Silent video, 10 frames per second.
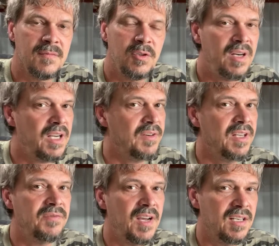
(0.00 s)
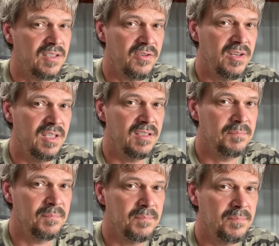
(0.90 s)
So I never did find a screen.
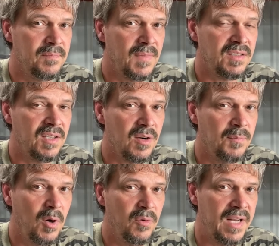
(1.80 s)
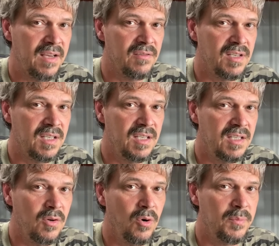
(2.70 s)
I stuck a bolt down in
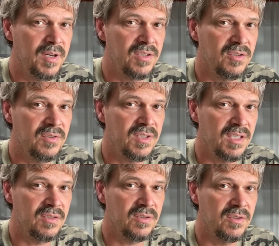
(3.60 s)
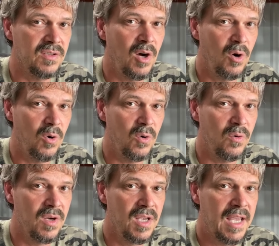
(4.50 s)
the oil pressure sensor
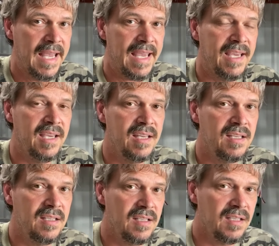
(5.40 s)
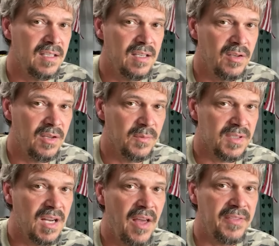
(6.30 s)
hole and there was
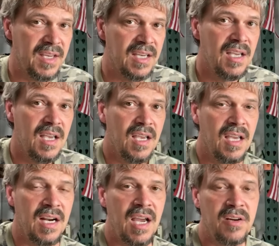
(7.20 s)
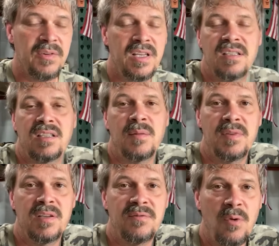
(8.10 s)
nothing. And I got to reading some
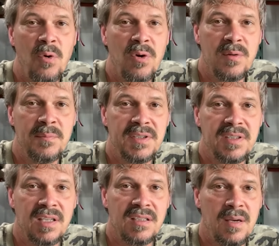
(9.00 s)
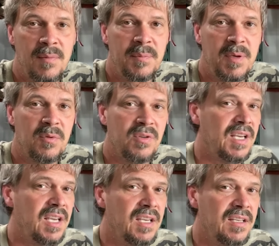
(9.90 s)
of the forums, and some of the people were
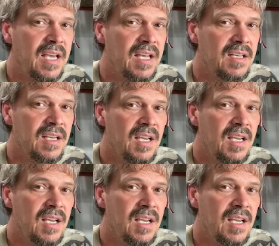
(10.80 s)
saying that